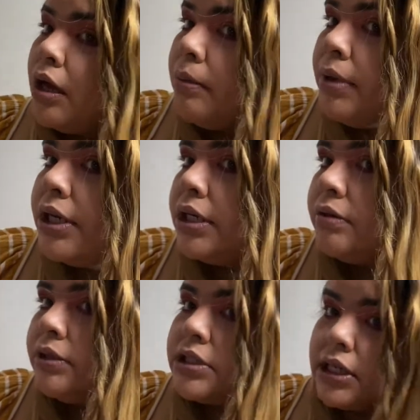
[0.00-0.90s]
But
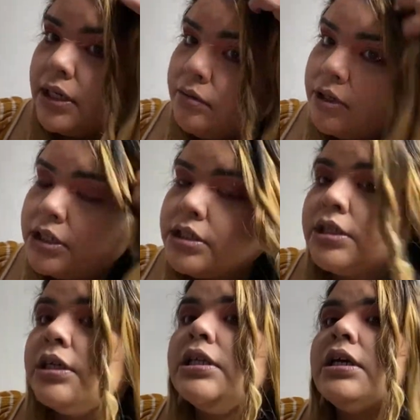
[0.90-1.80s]
anyways, I didn't want it to
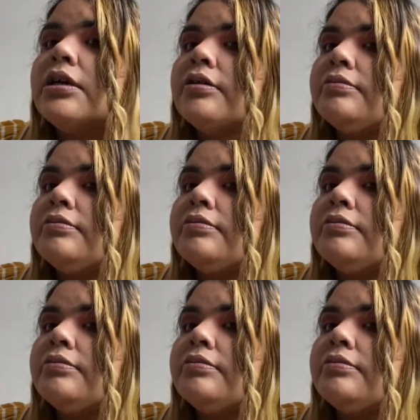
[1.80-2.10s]
look like